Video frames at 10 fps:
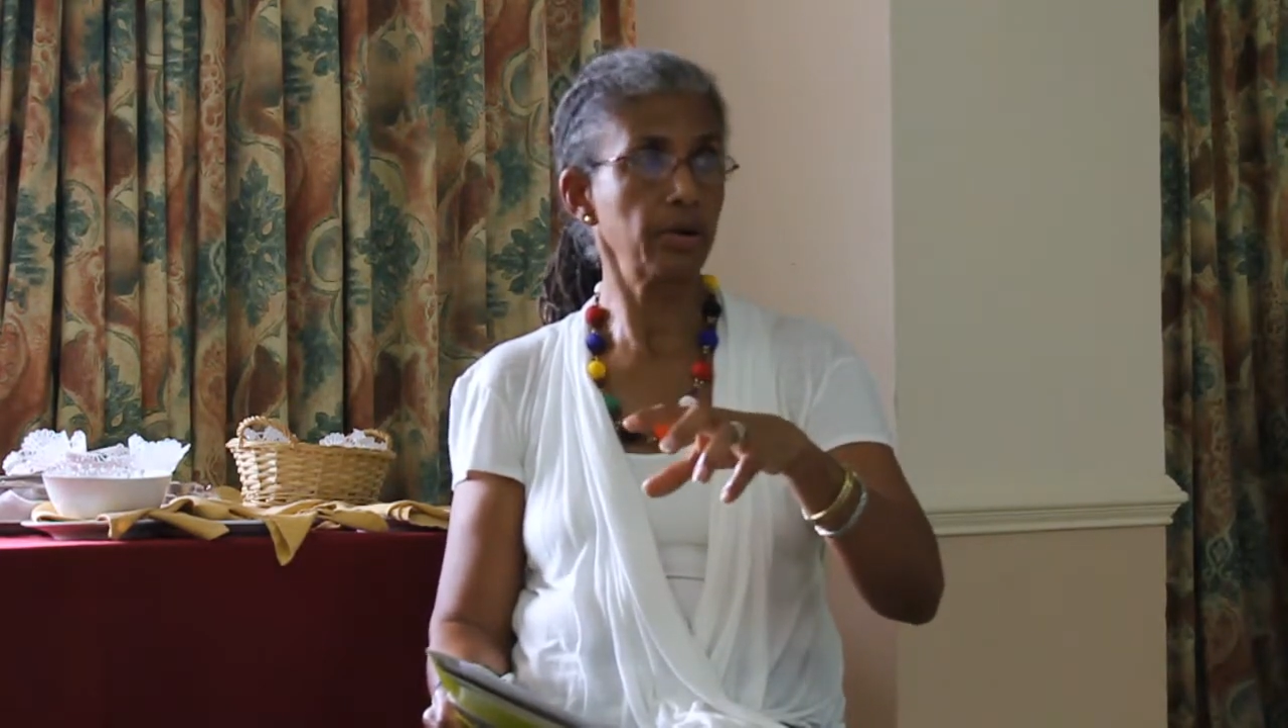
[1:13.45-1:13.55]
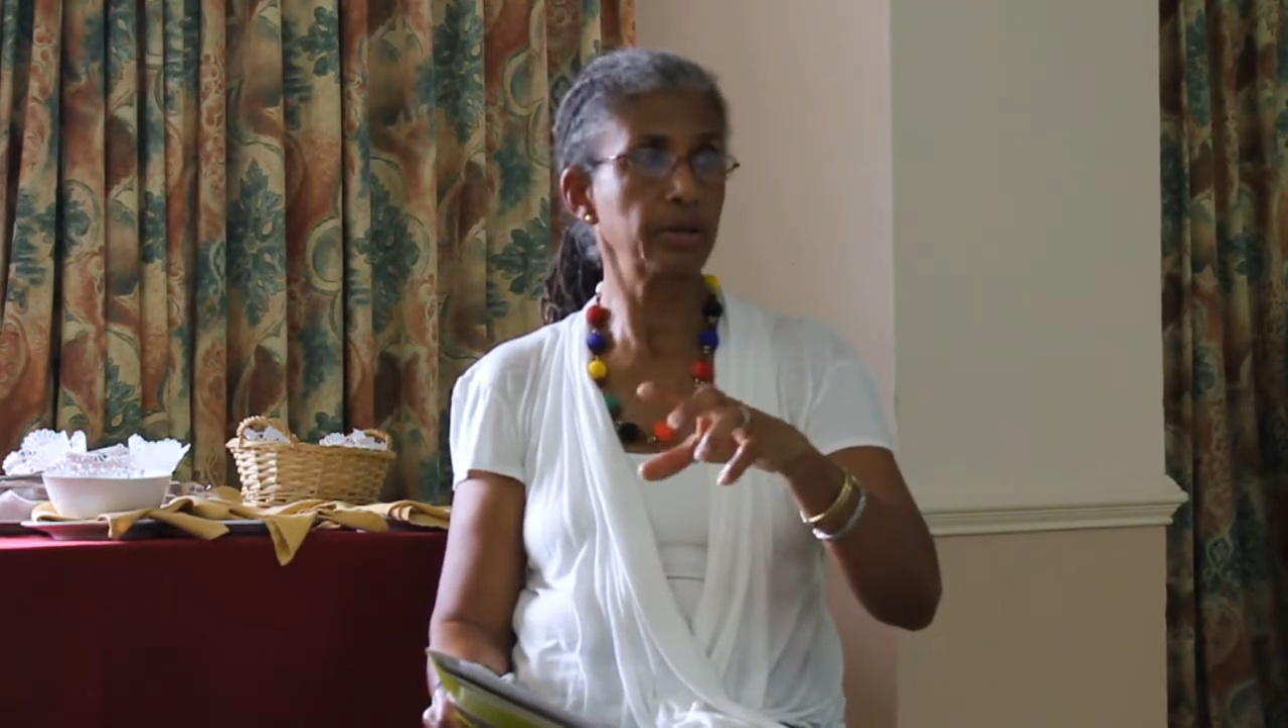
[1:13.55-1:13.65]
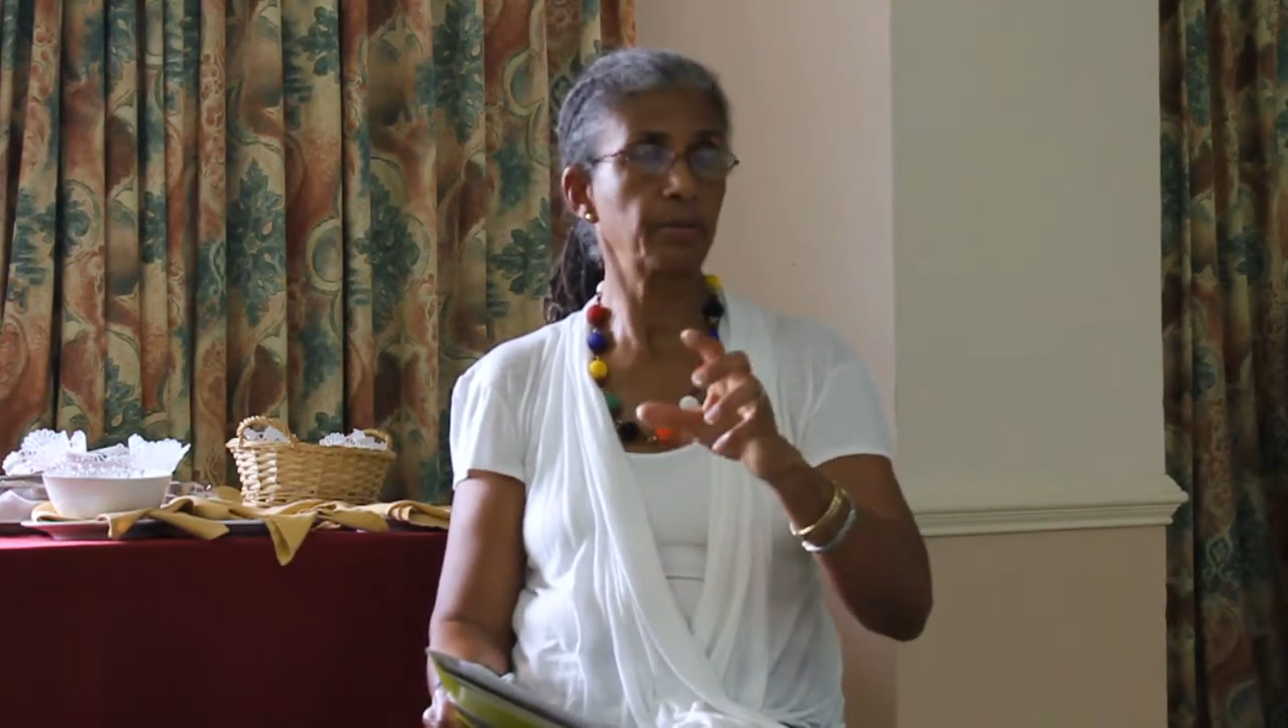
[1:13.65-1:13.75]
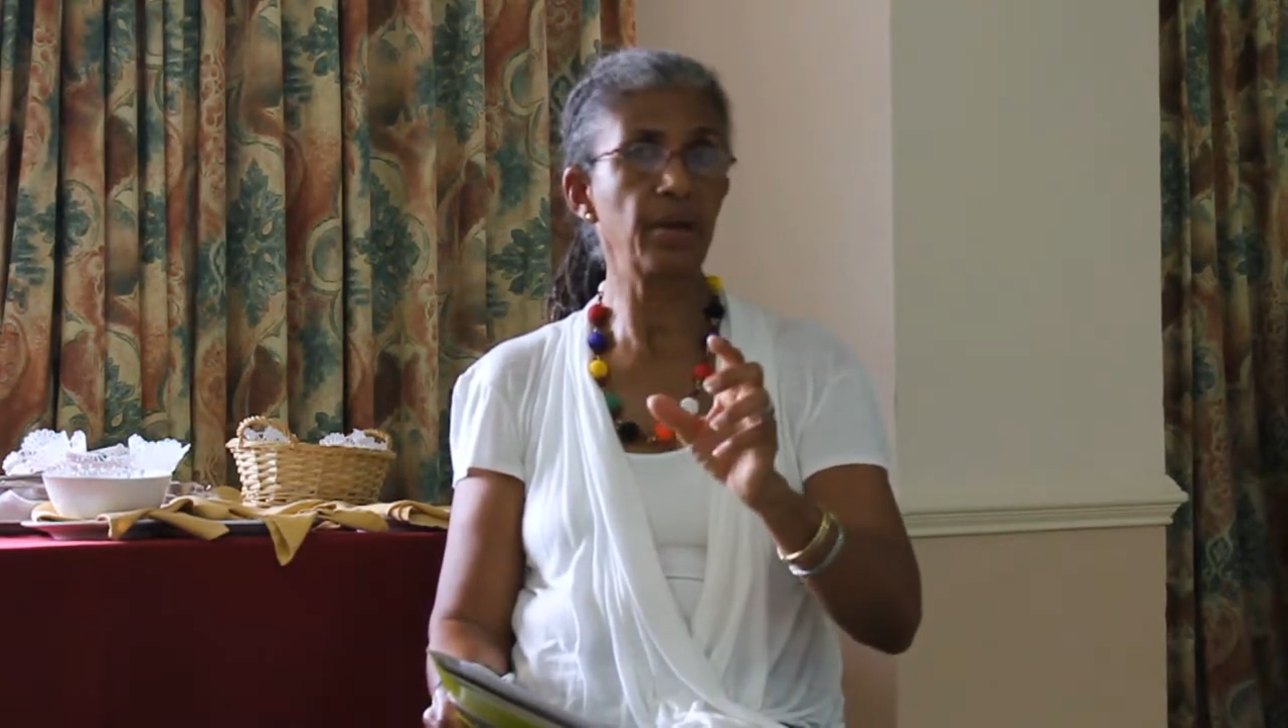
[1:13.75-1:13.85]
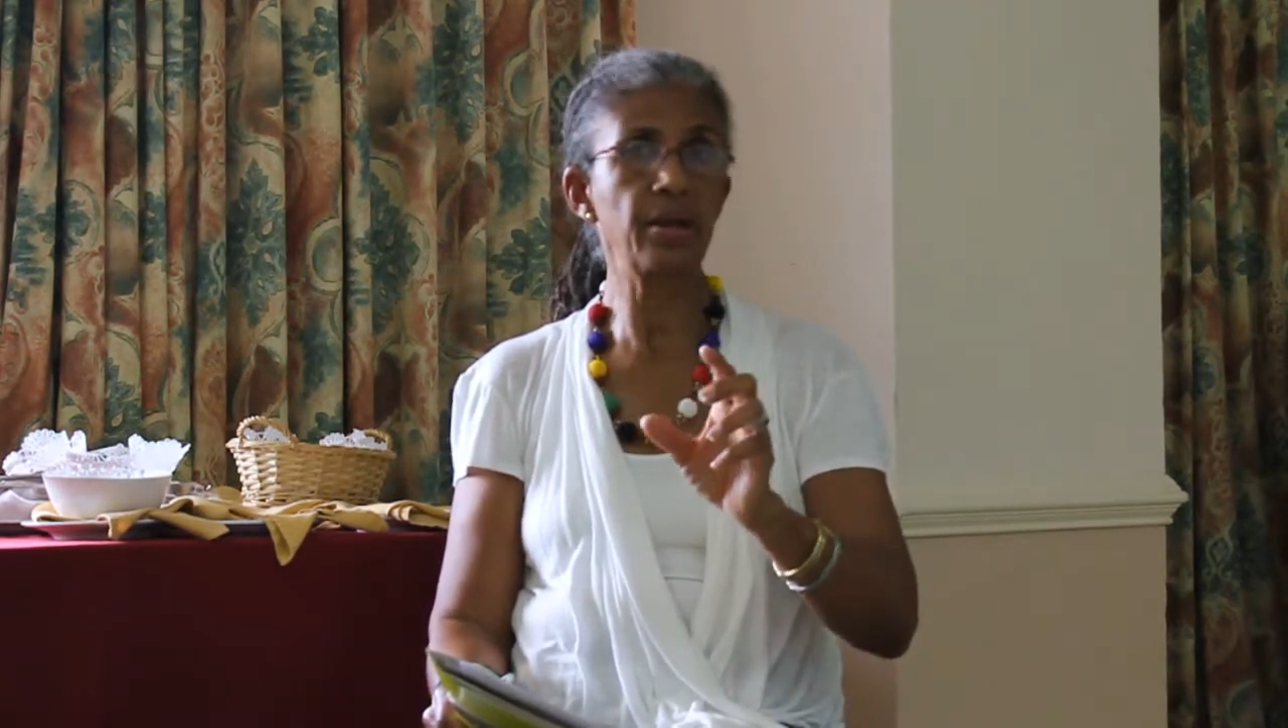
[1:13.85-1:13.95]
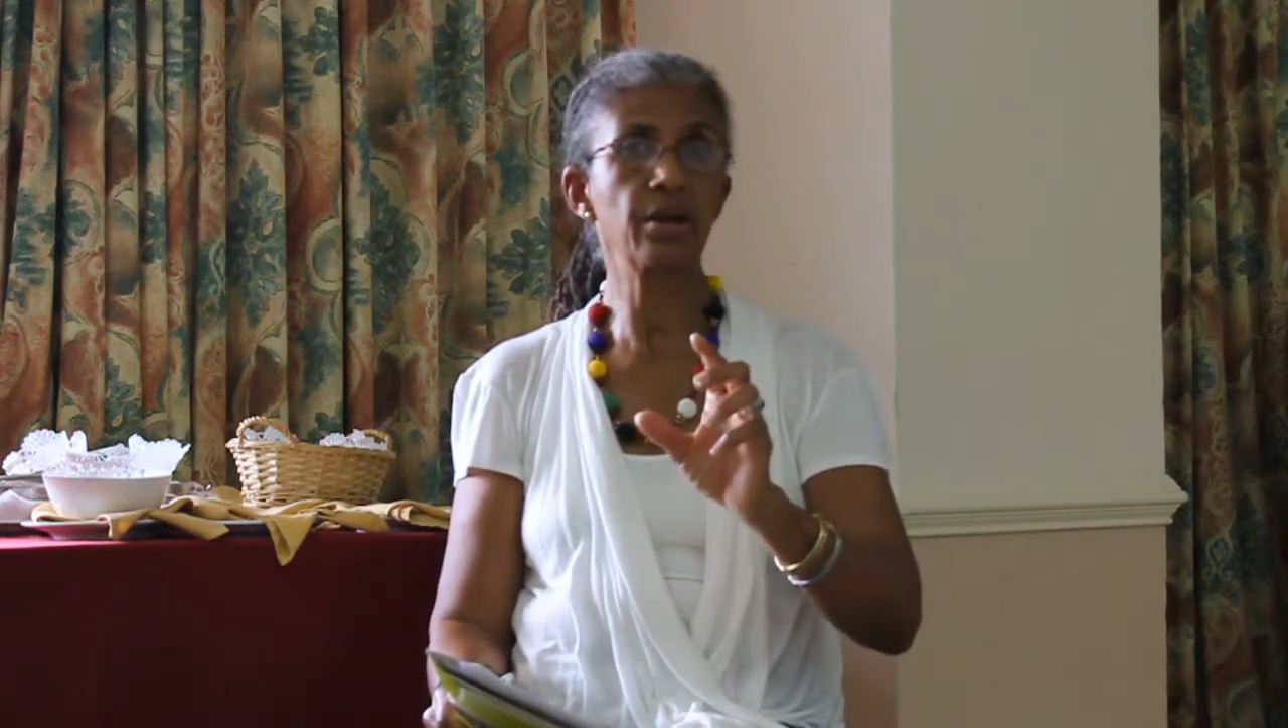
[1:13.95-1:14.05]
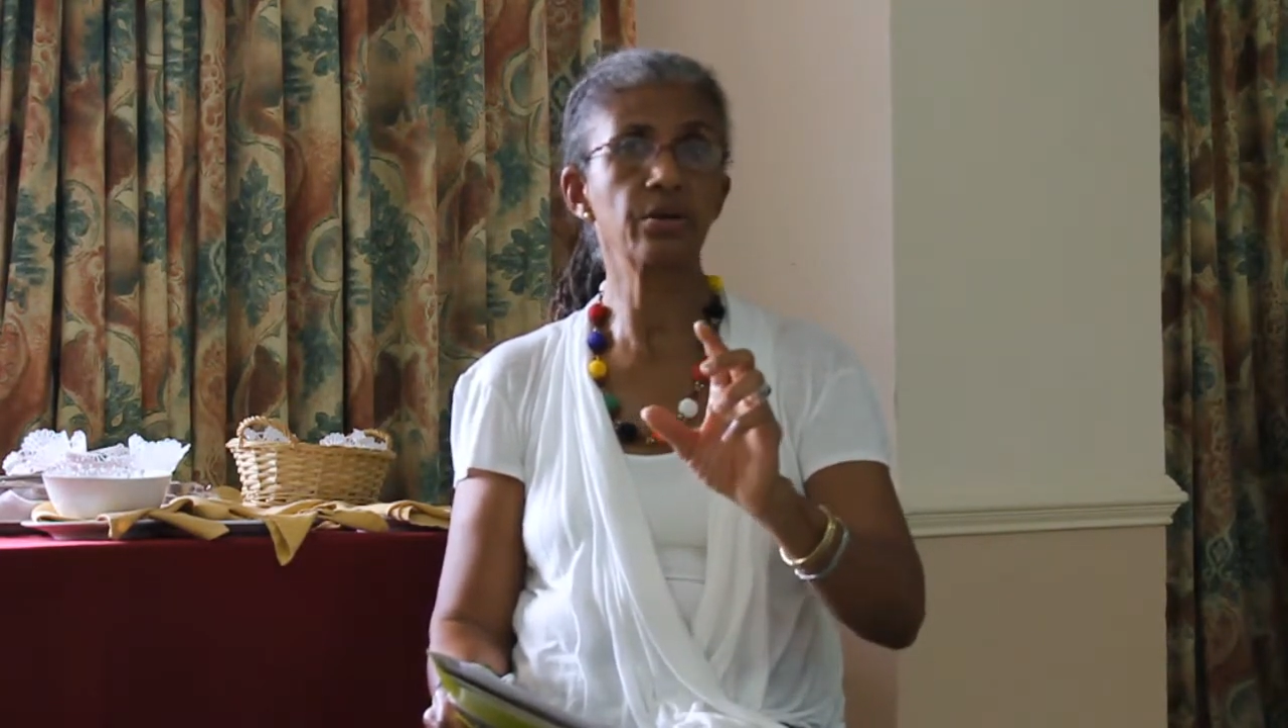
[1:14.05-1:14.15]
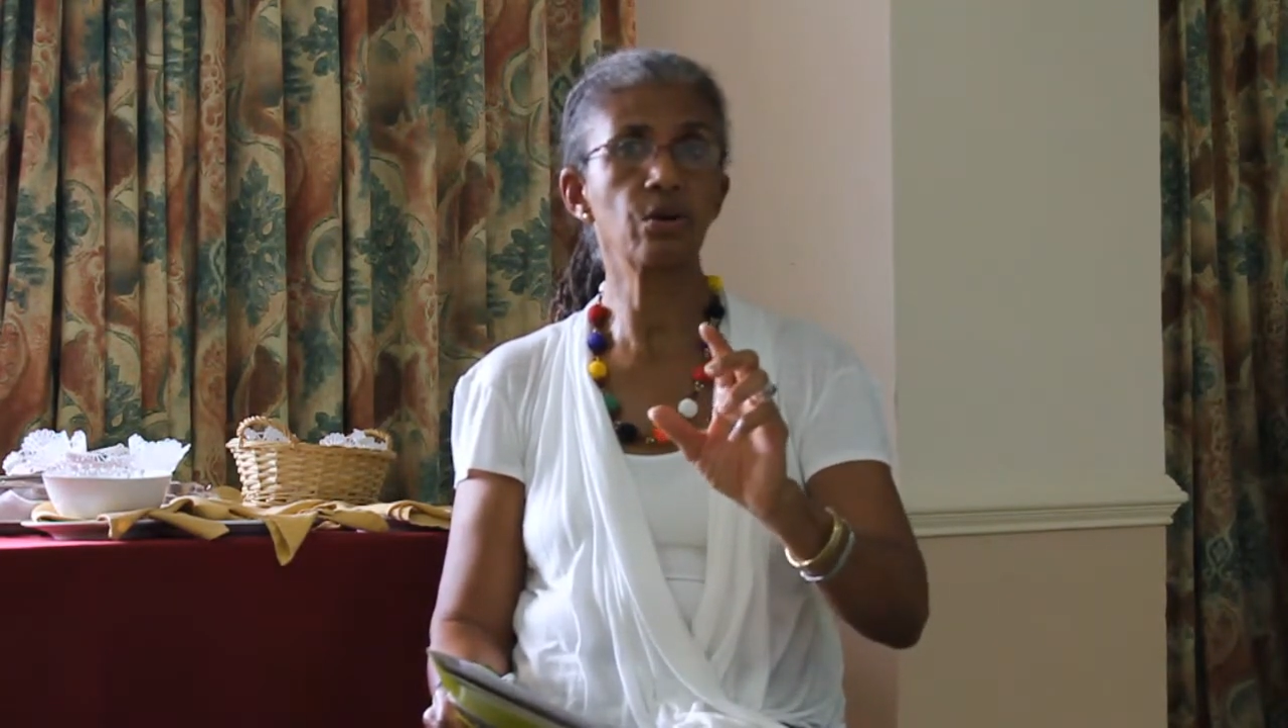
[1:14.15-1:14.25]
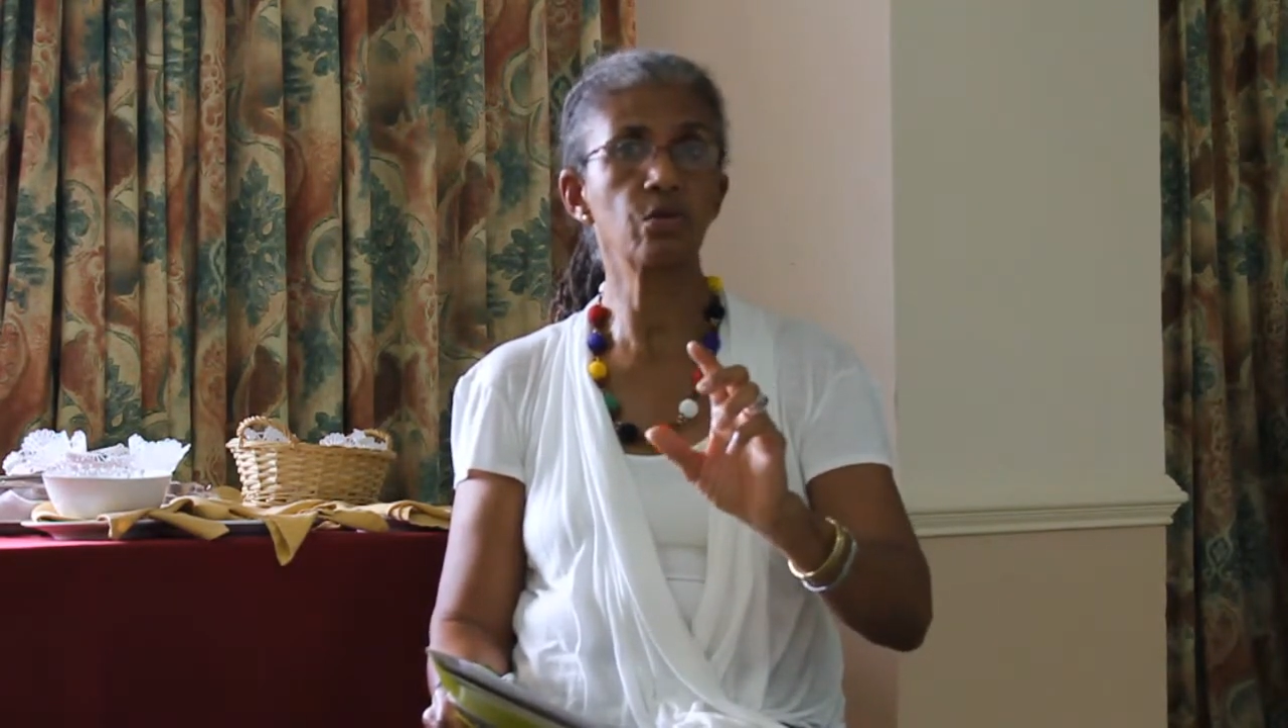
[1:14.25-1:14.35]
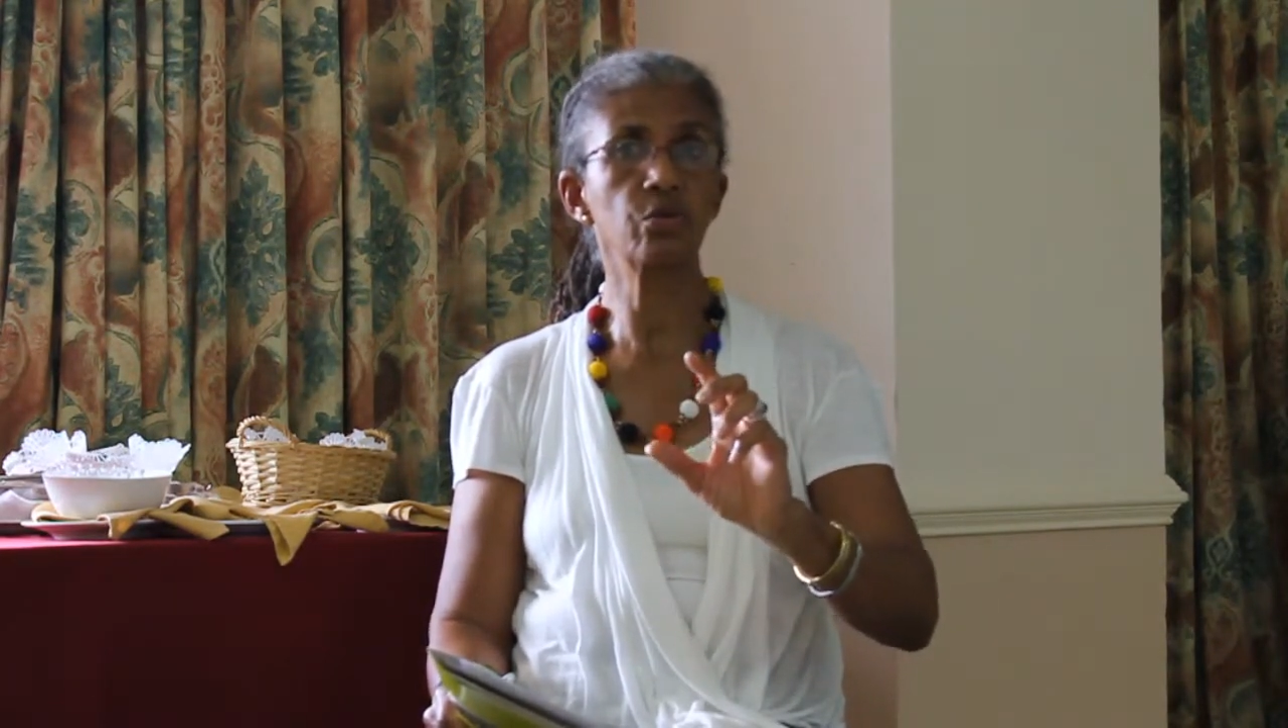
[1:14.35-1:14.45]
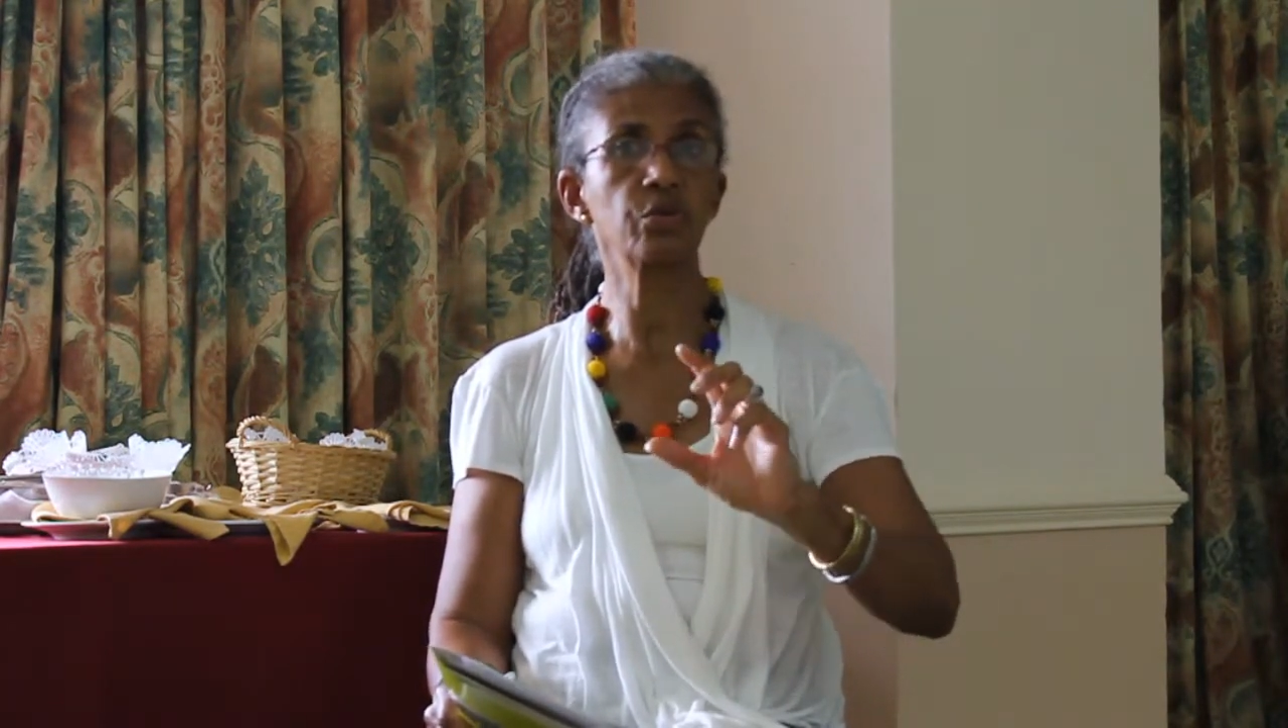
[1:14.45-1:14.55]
depending on how you